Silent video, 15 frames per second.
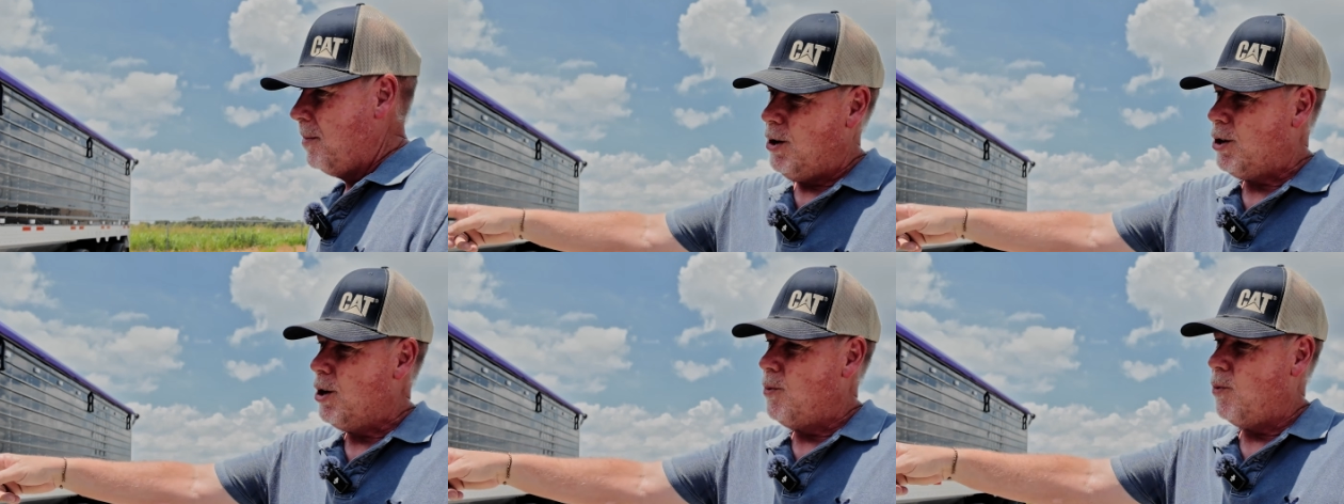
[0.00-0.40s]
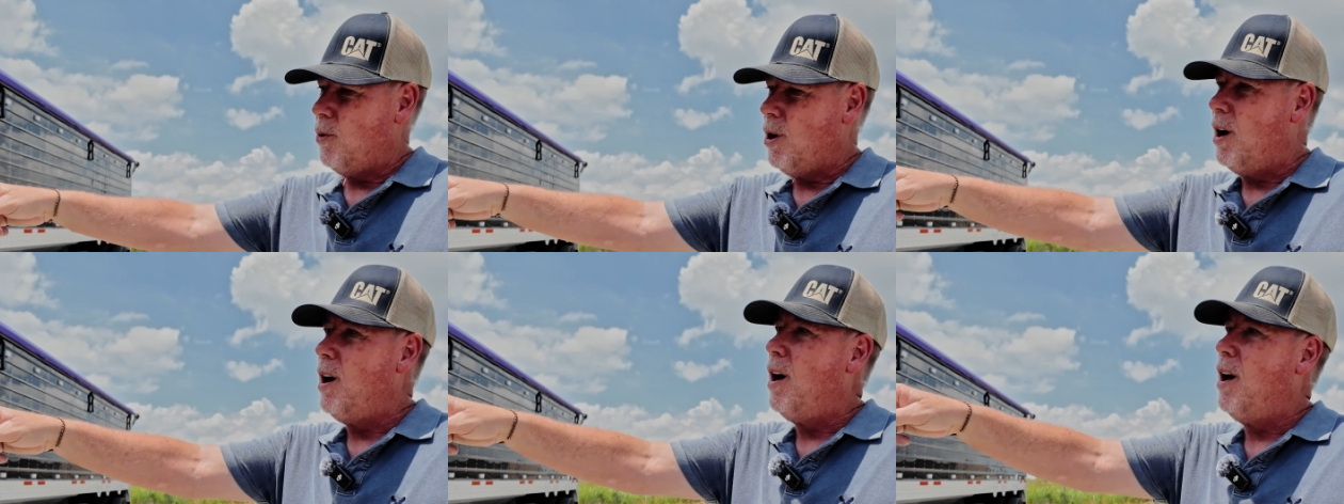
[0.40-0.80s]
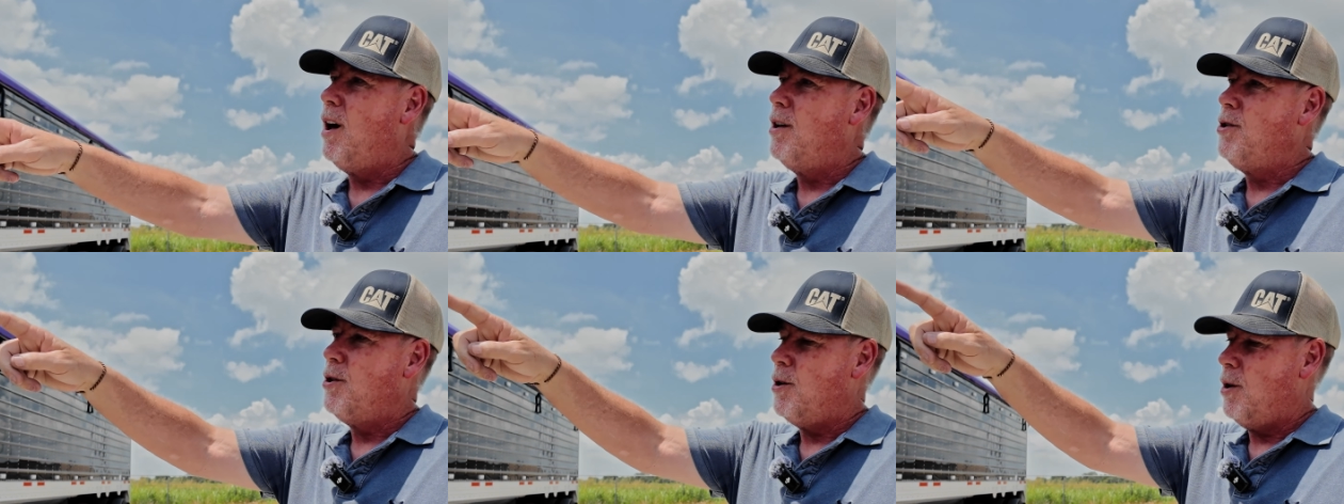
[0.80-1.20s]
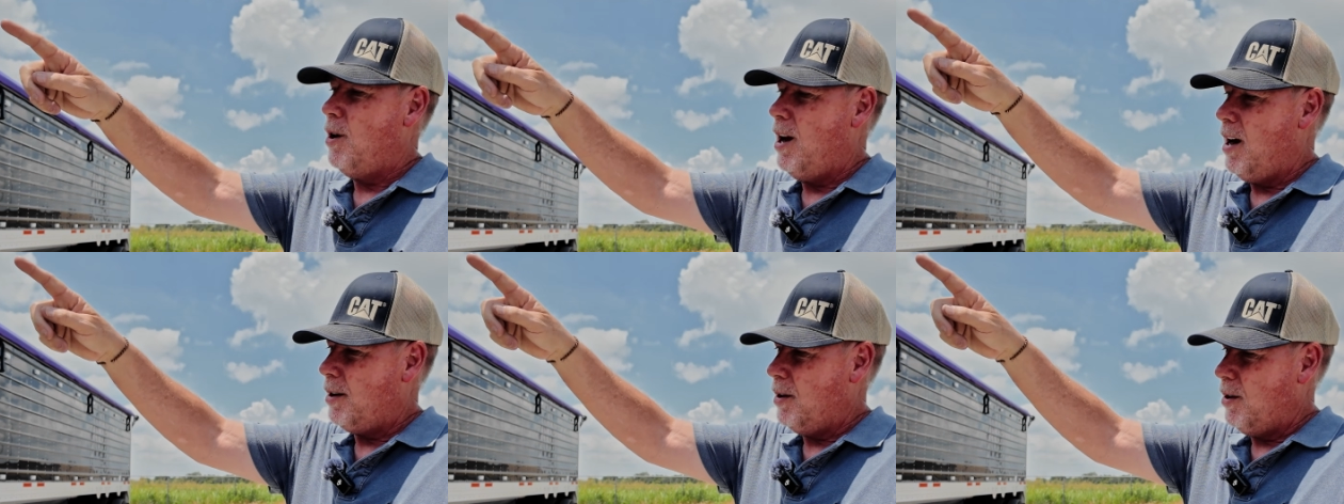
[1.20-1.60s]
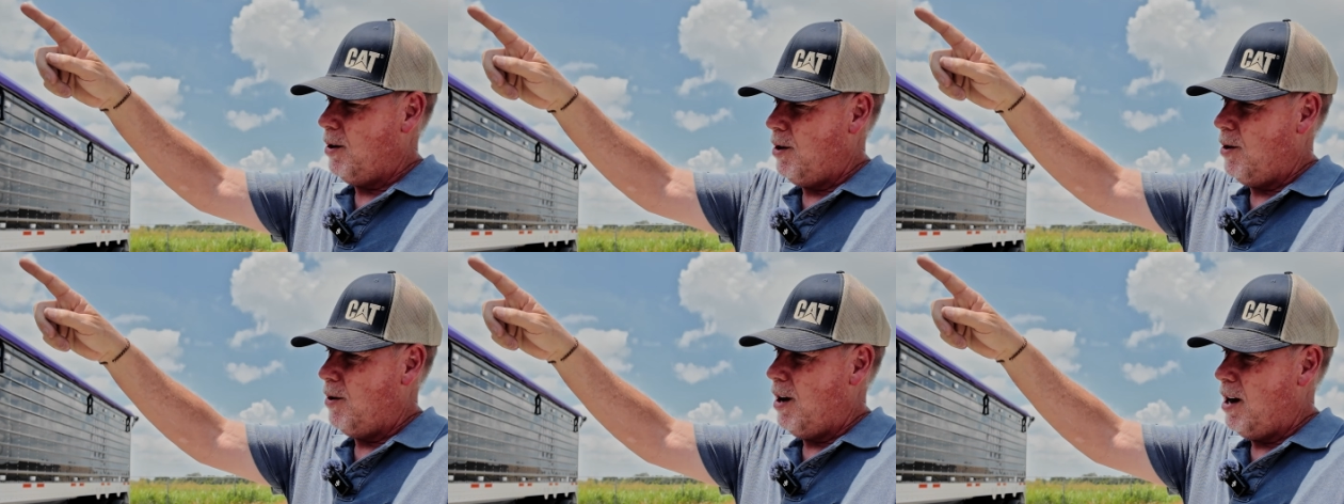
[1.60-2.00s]
you can run your
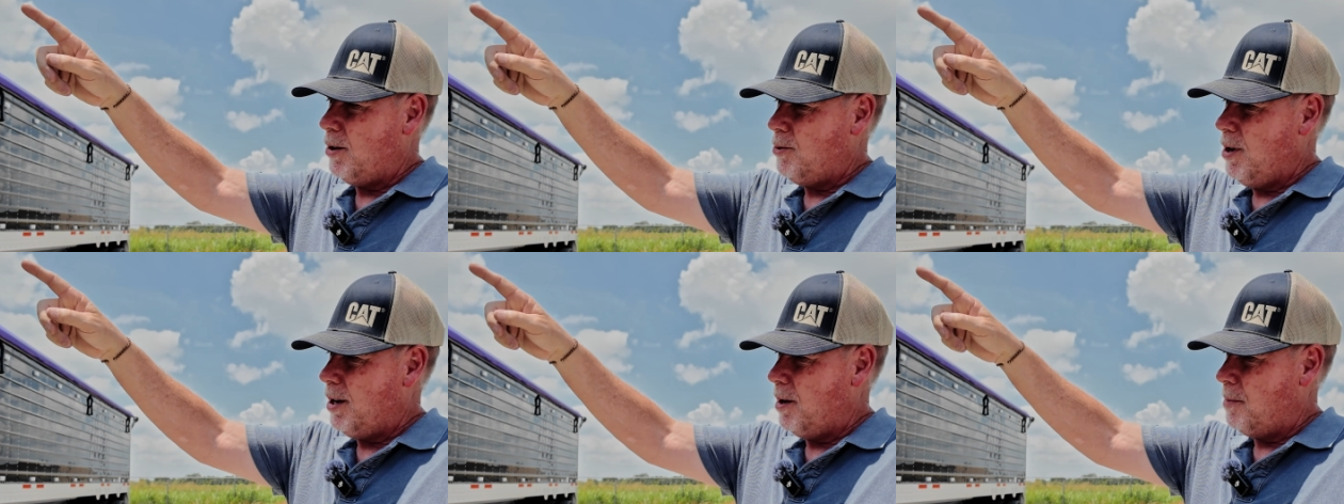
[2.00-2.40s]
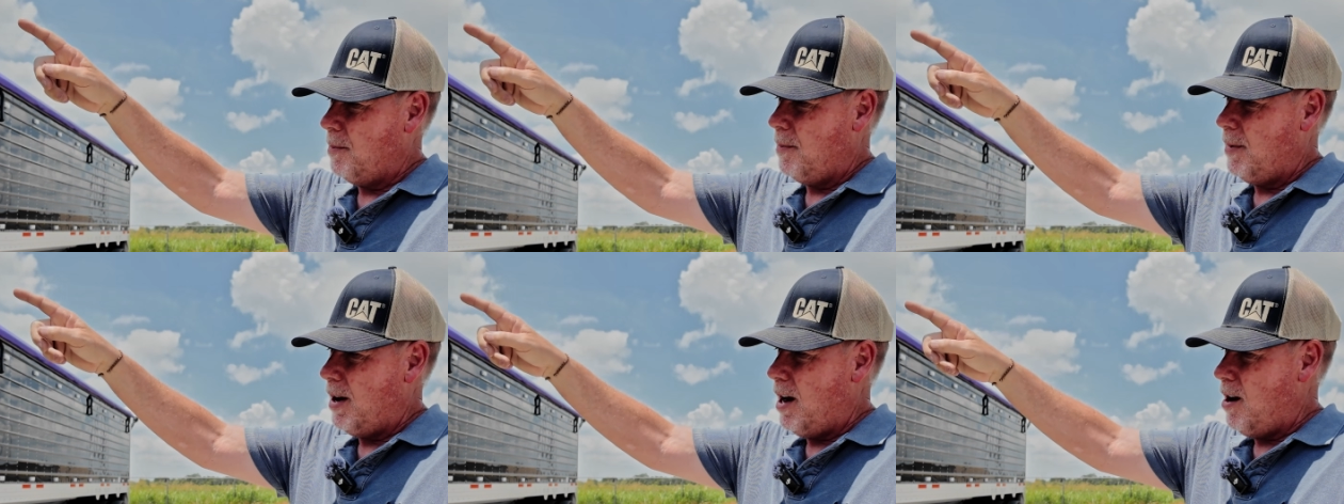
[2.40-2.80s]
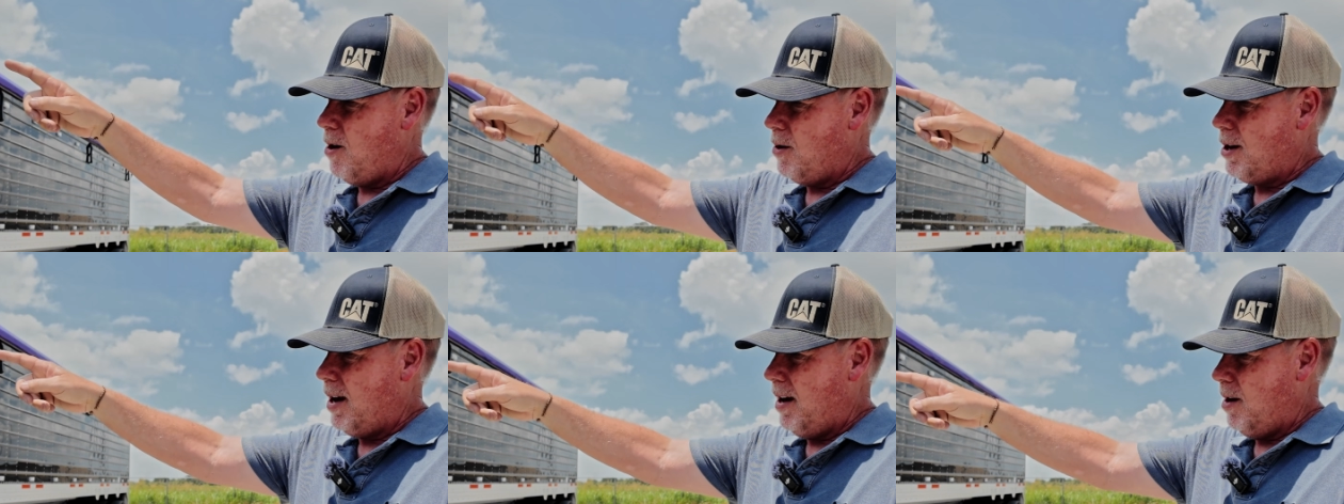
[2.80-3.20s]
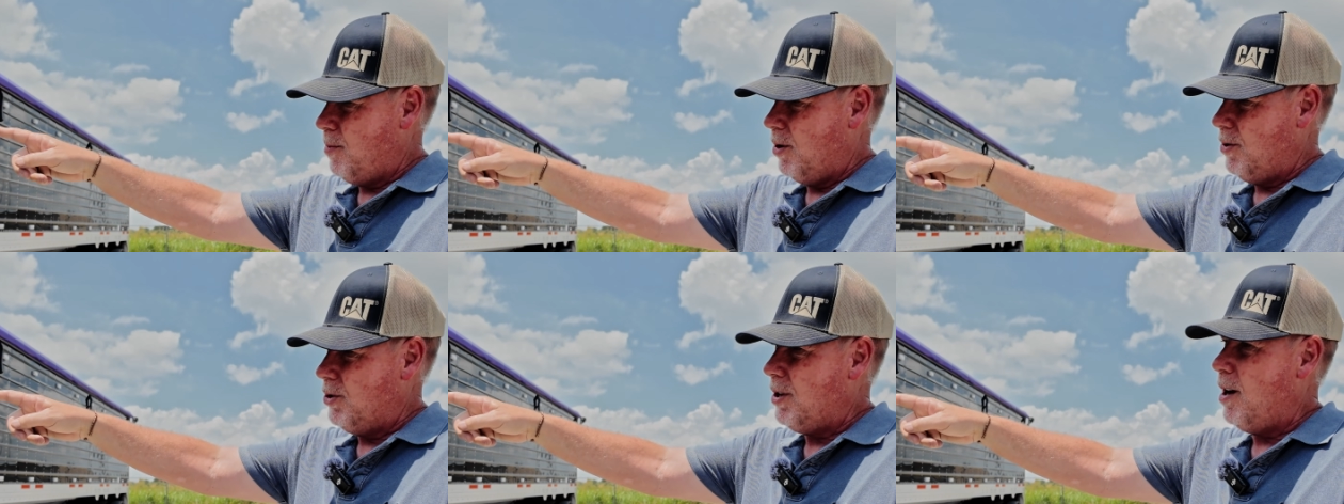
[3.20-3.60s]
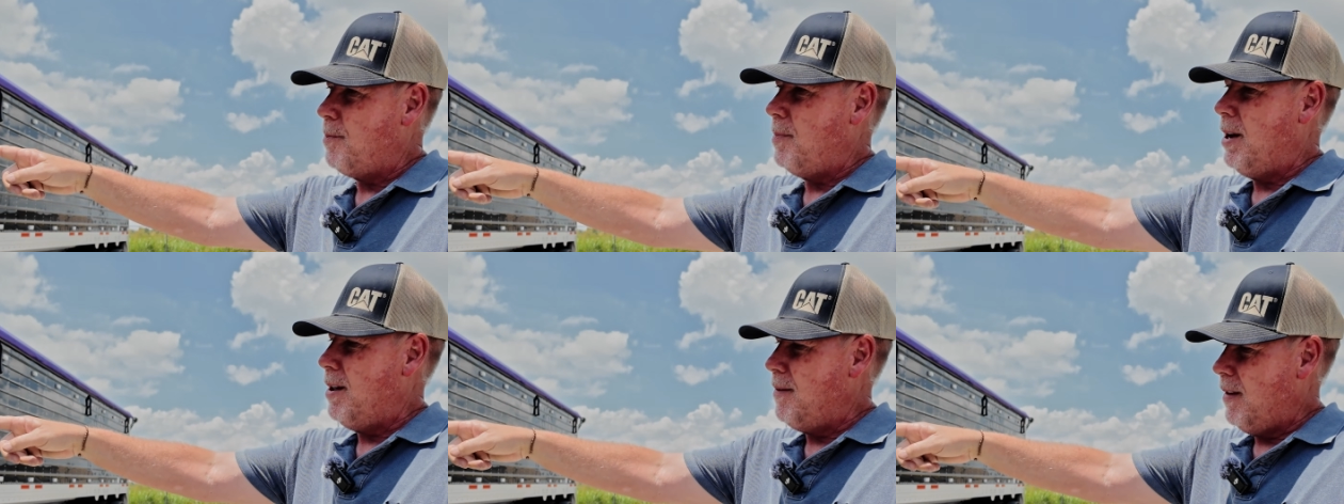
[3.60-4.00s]
electric and air cables
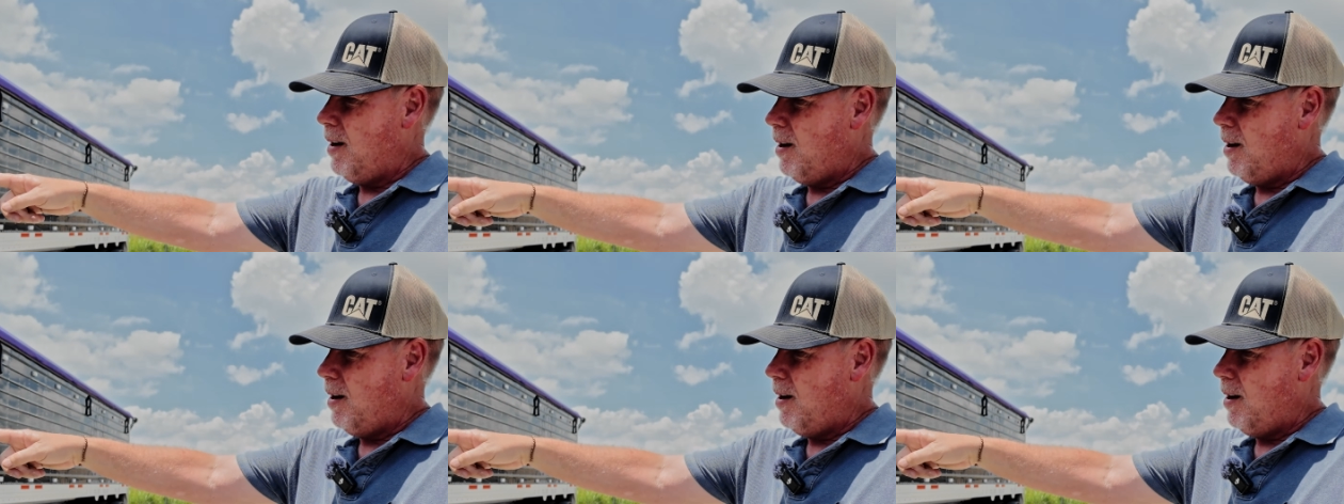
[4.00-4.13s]
up in